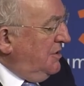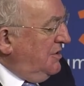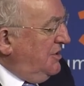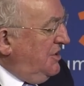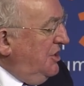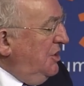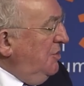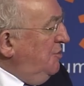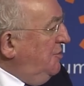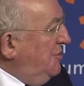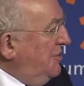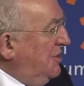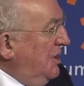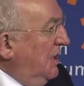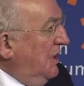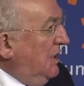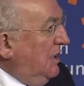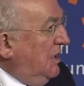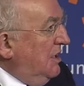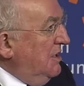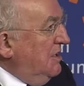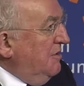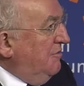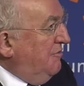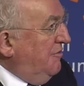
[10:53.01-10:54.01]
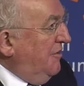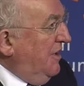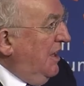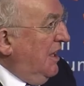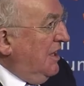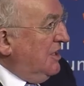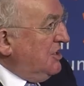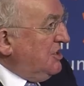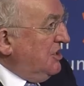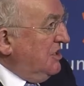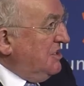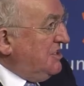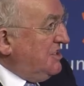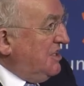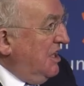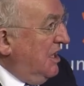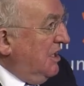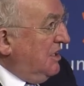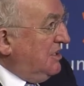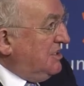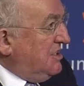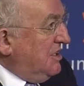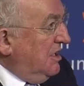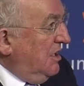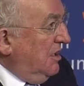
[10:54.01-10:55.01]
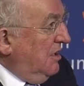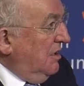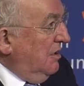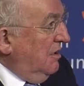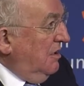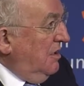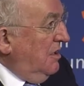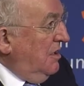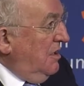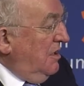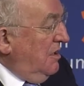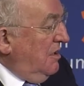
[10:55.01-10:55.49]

Do you think in the financial sector